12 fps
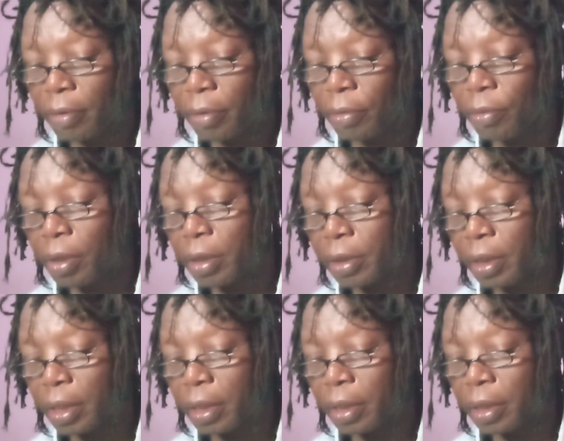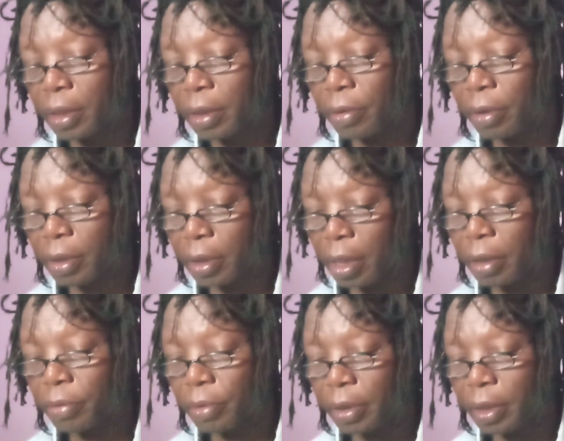on one side.
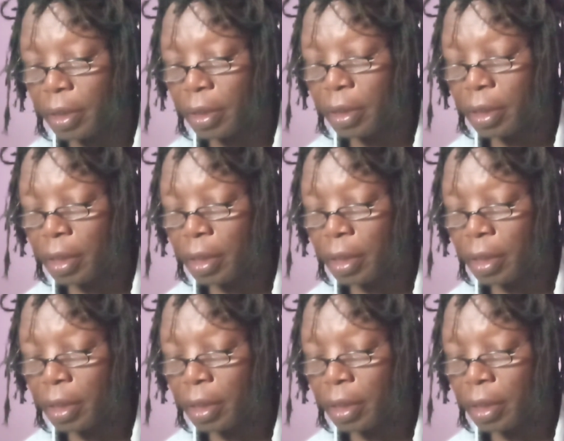That we did.